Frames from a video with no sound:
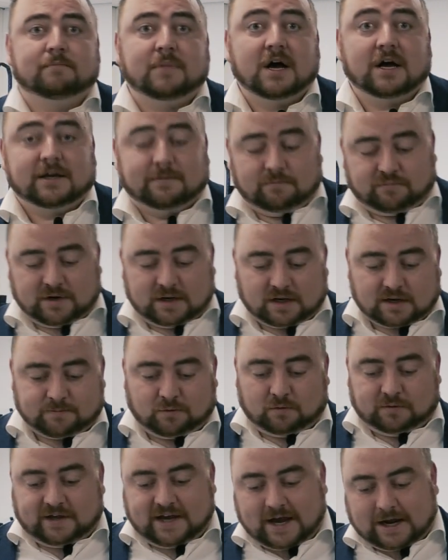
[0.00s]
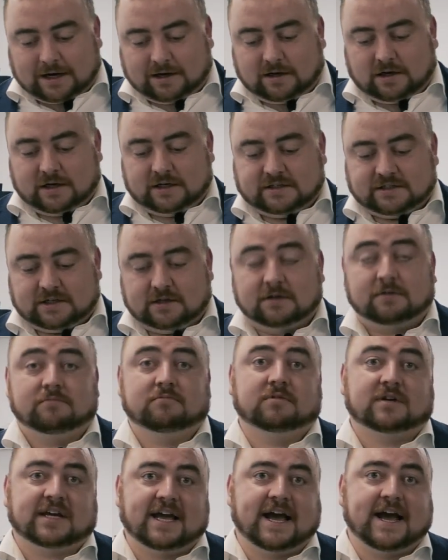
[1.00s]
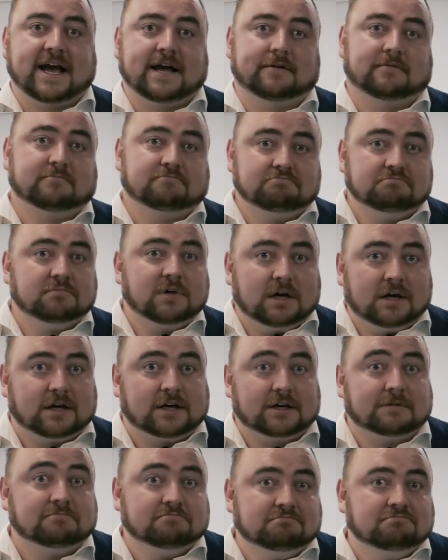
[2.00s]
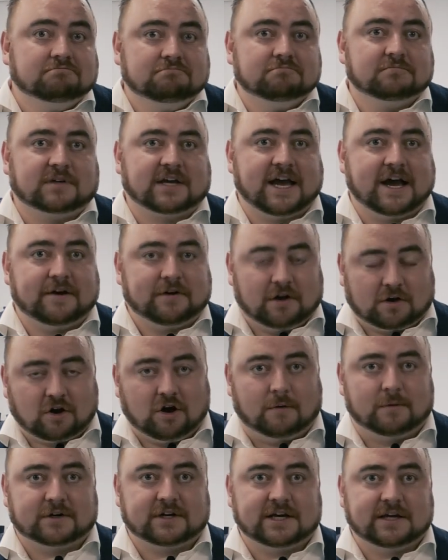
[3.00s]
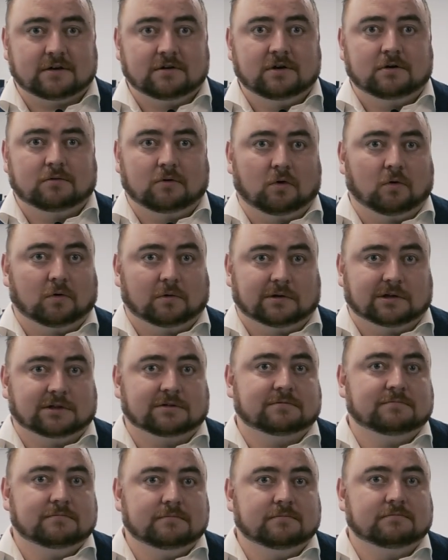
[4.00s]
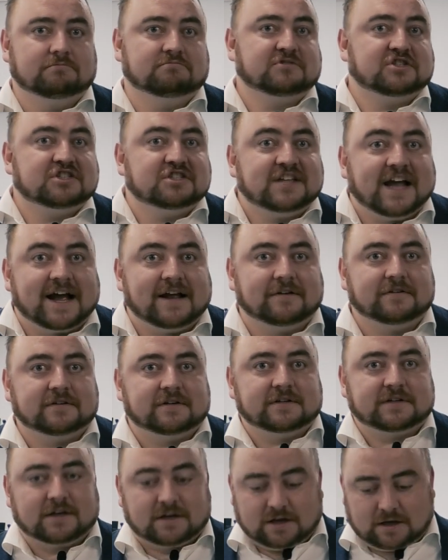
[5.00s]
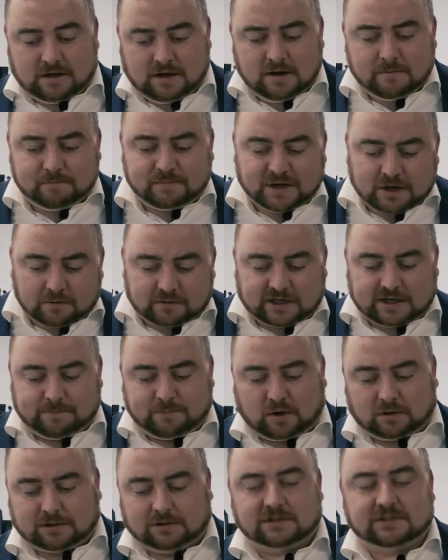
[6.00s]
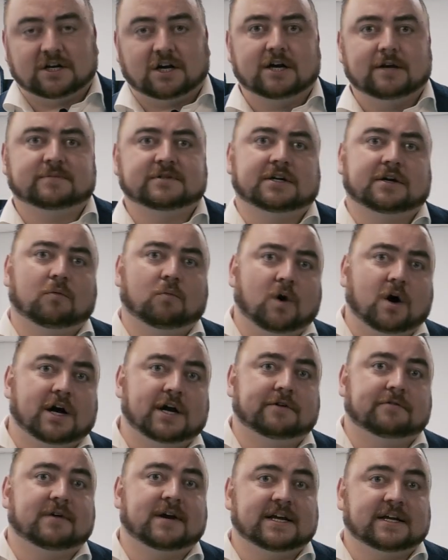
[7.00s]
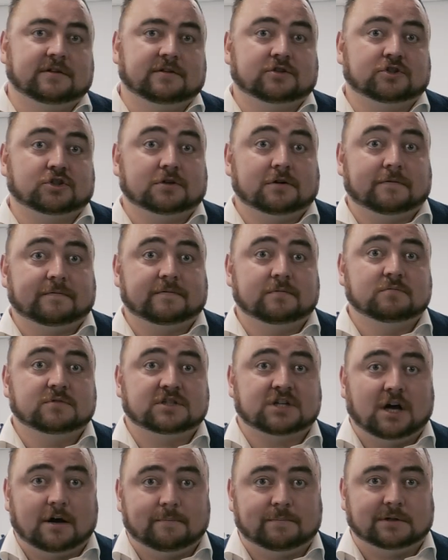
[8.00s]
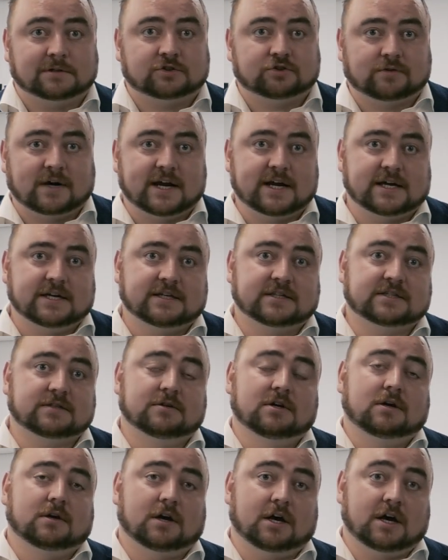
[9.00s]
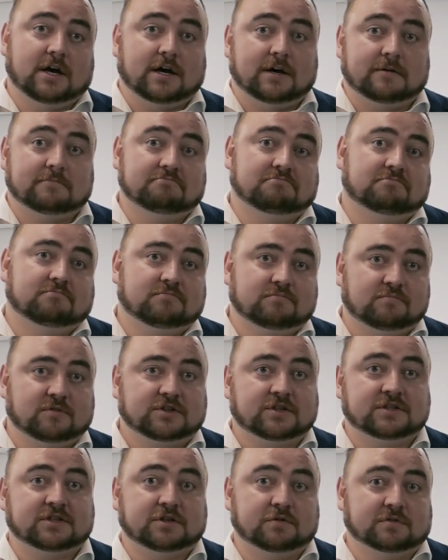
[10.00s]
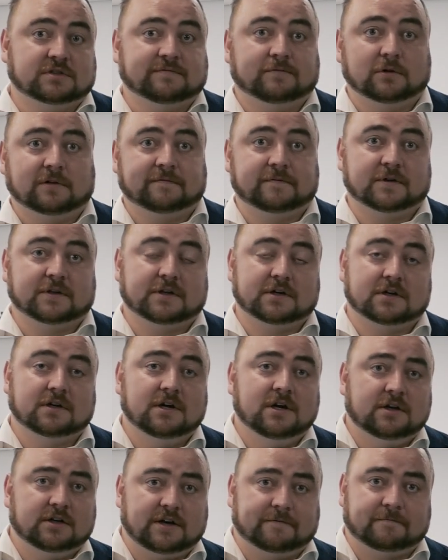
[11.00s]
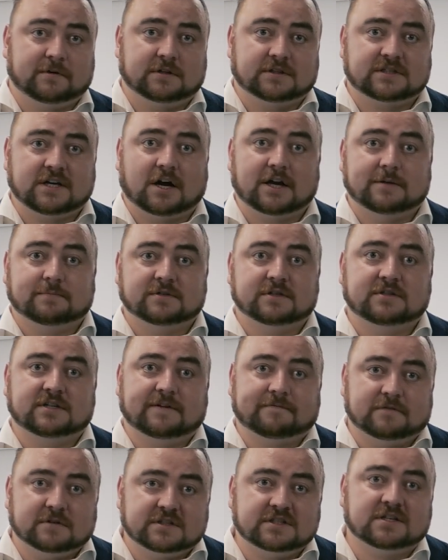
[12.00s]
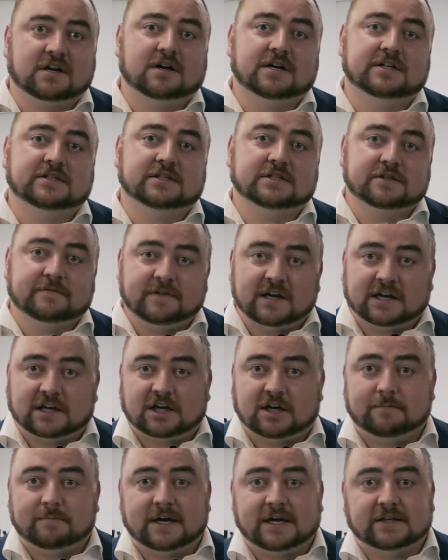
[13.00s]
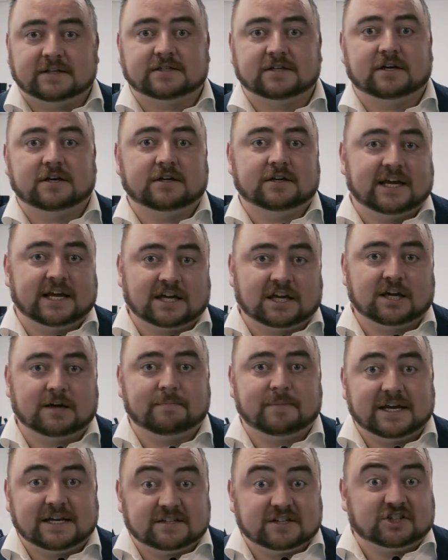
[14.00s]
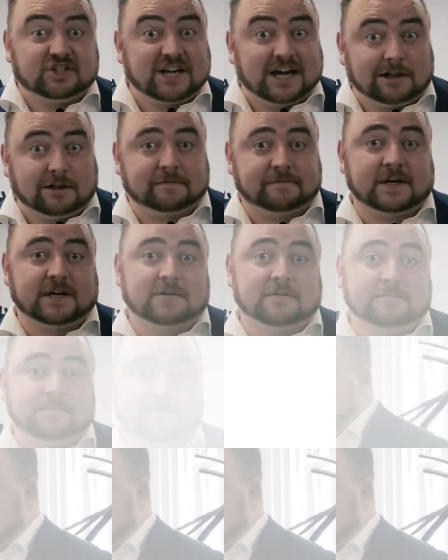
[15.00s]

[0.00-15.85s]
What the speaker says: But in principle, the analyzer can accommodate all standard BOD bottle types and a wide range of sample trays, which is useful for the different types and different sizes of incubator and incubator shelving.